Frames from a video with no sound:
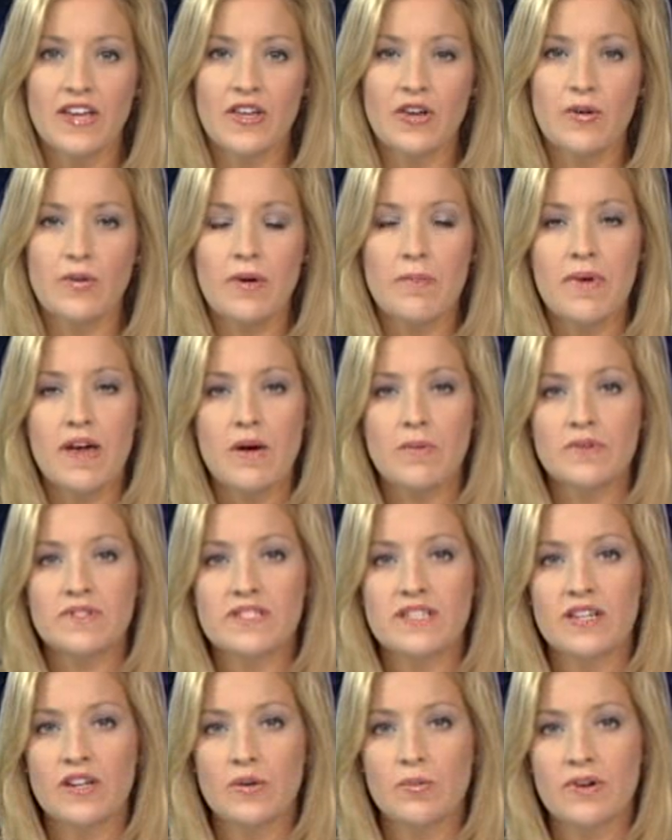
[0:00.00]
Thank you. A man
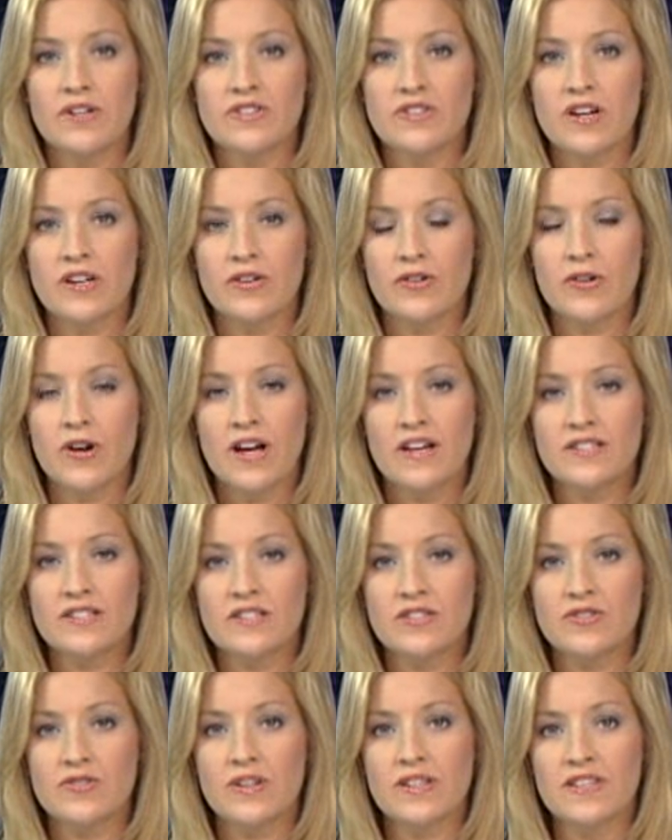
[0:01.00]
was killed while trying to
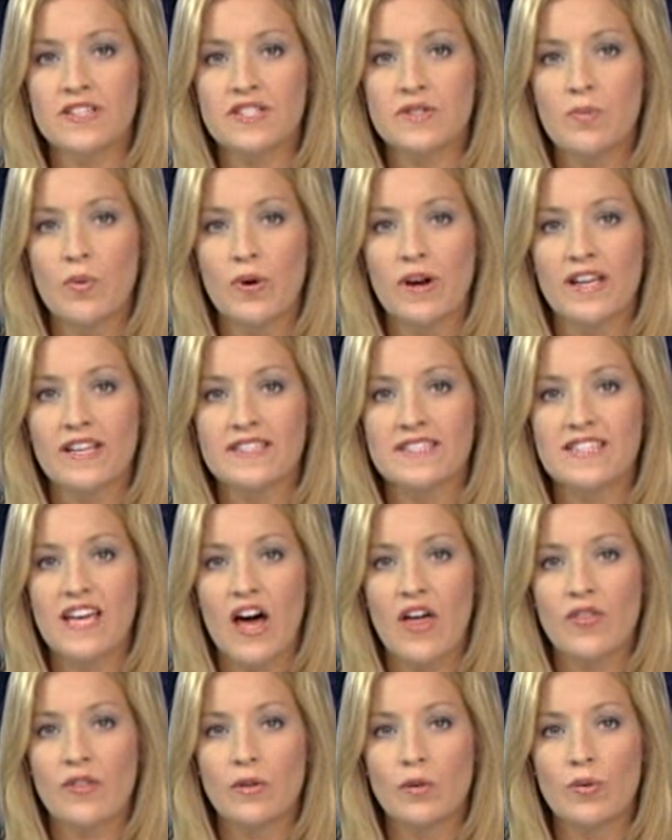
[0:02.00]
cross the street this morning in
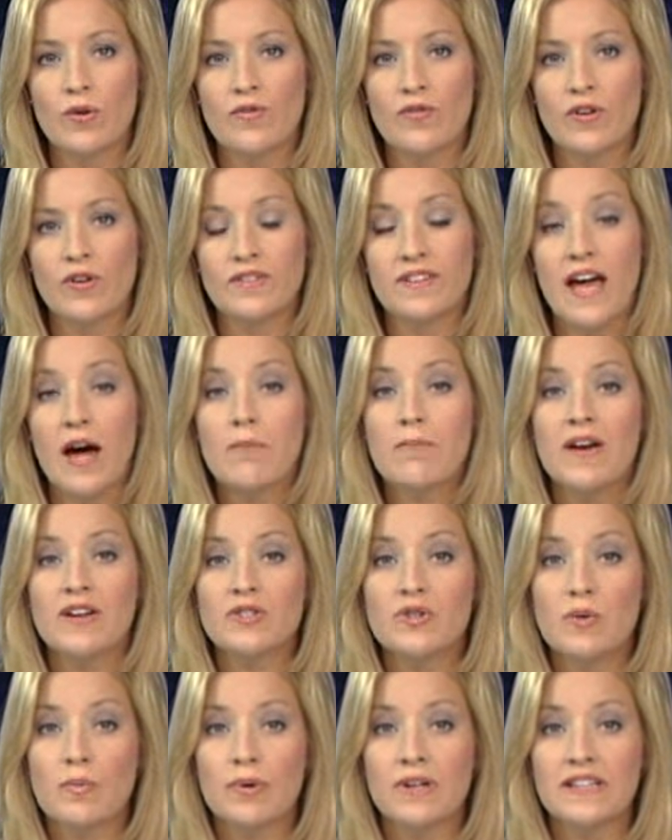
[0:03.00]
South Louisville. Now
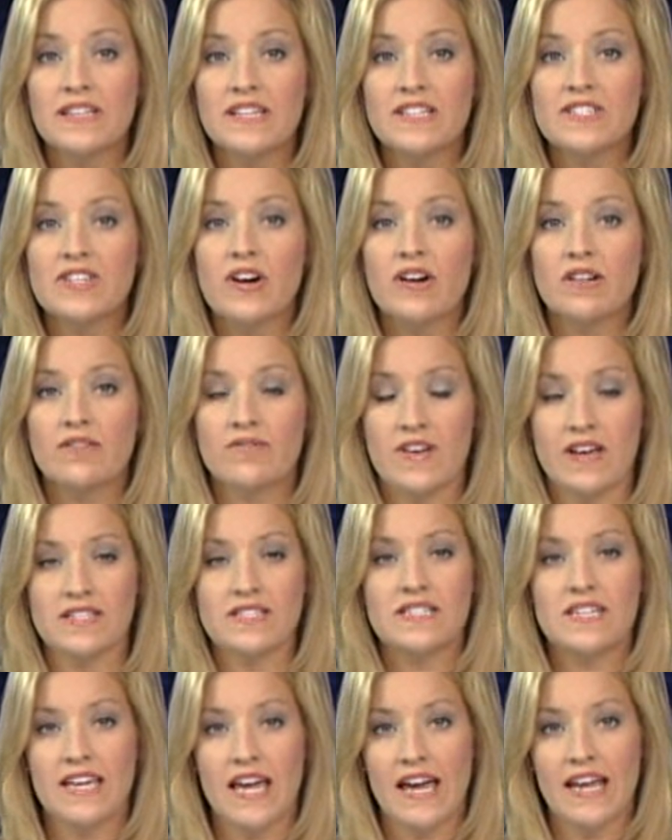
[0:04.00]
Metro Police are
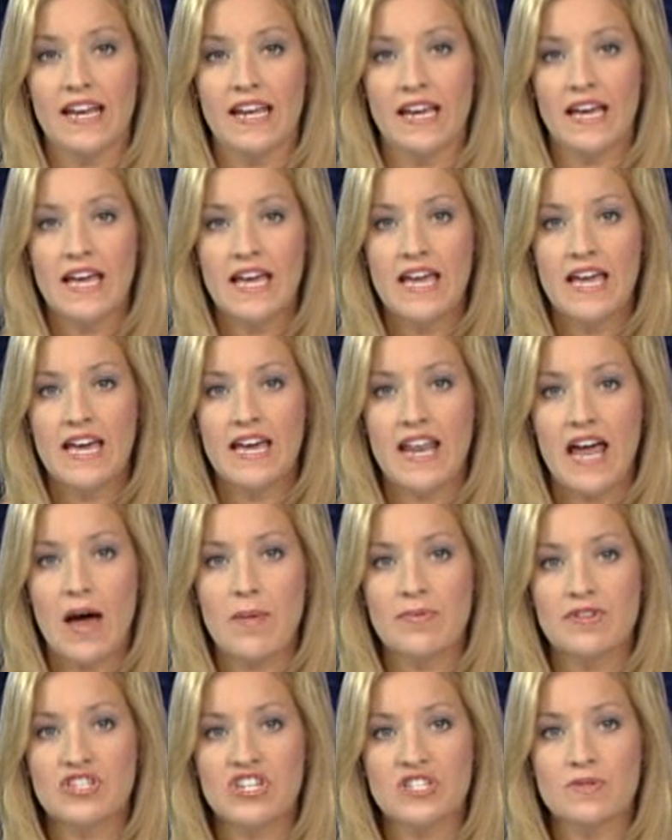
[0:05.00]
investigating. It
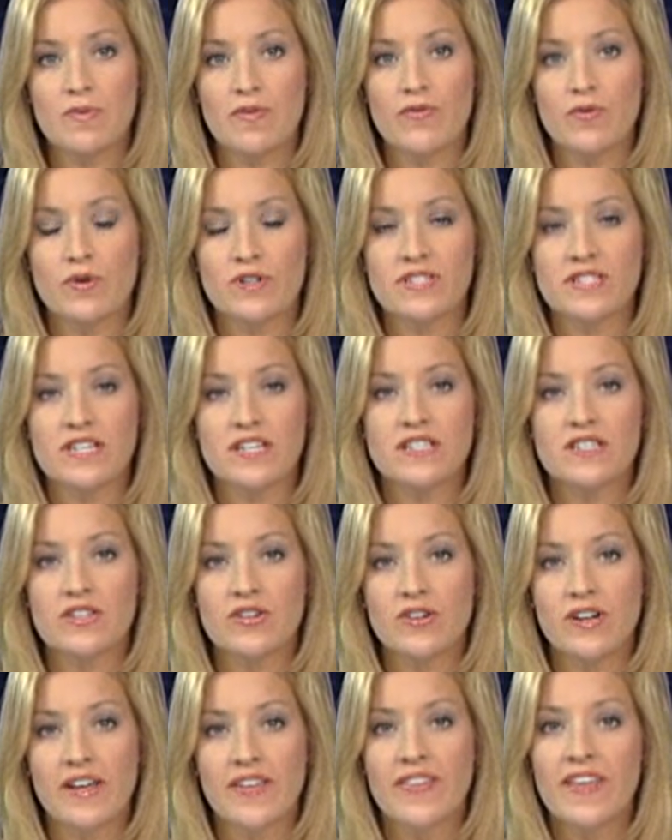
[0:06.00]
happened just before
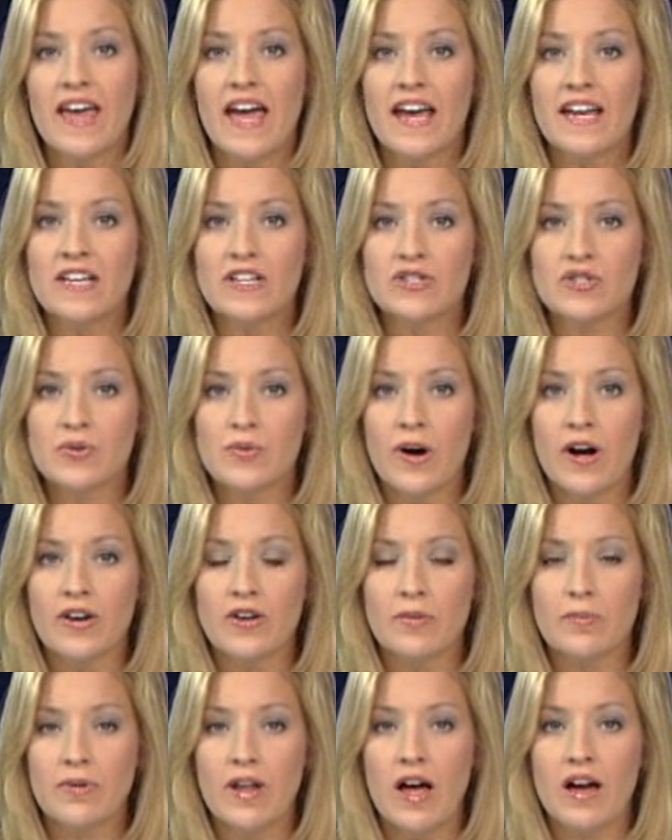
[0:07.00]
630 in the
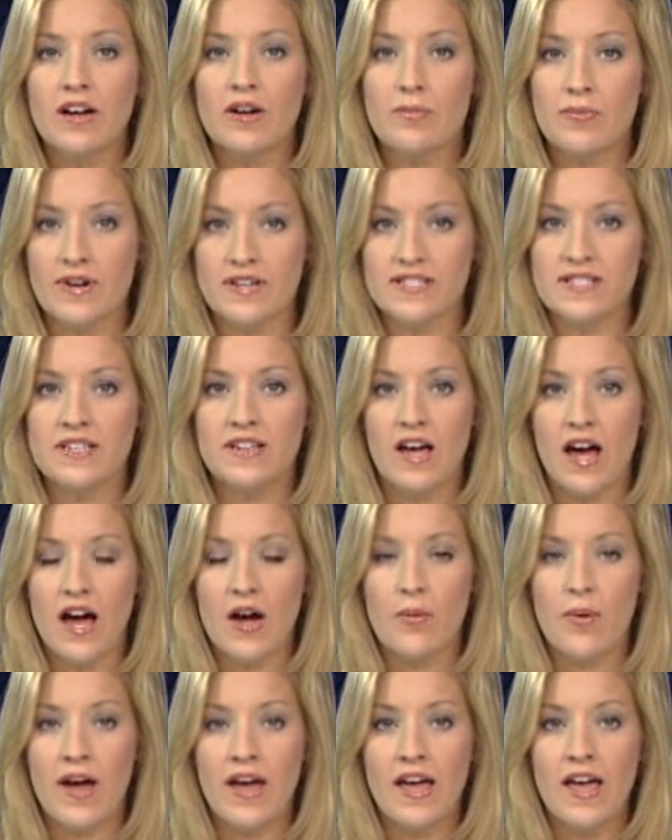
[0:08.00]
8200 block of Preston
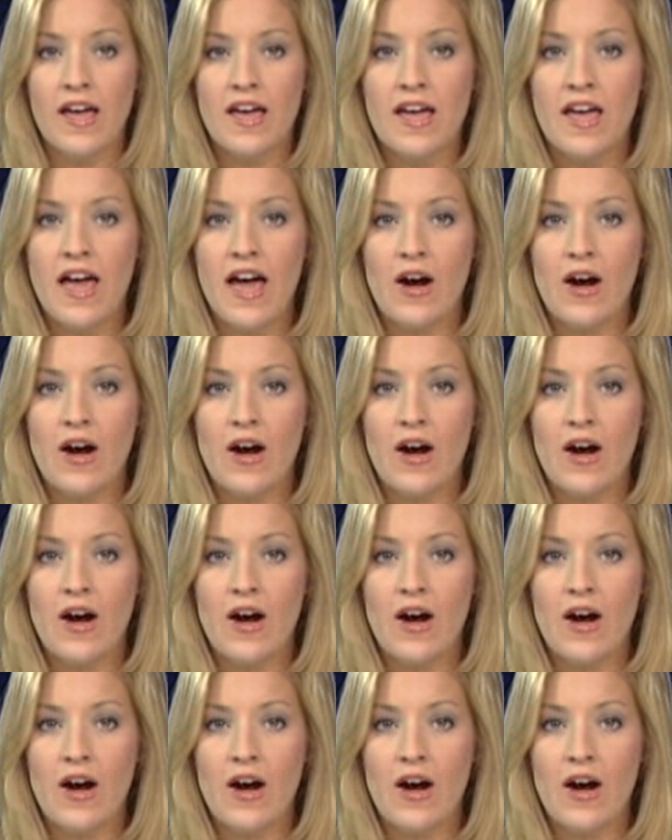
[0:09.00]
Highway.